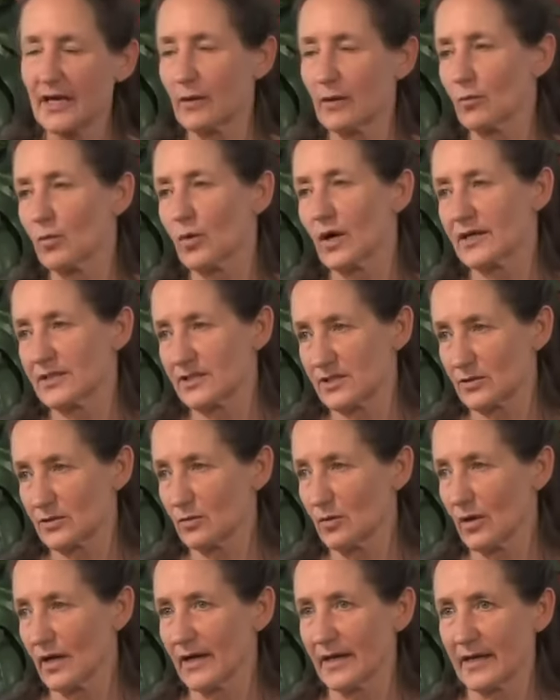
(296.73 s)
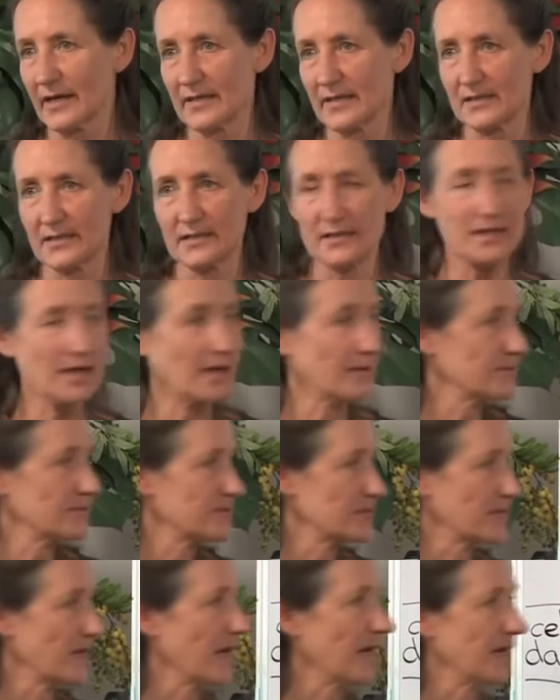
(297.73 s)
that waste away as it
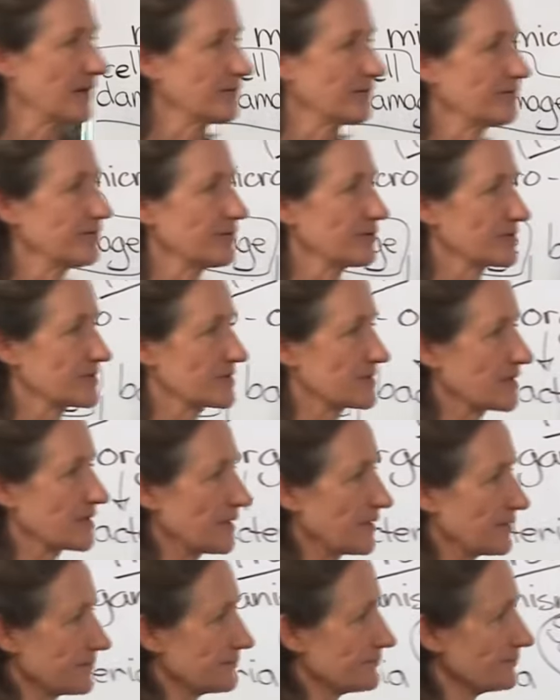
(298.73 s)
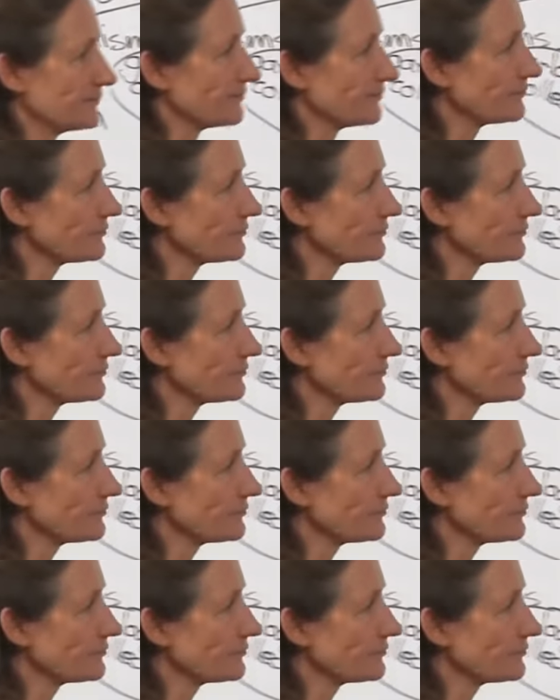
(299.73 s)
comes out of your skin.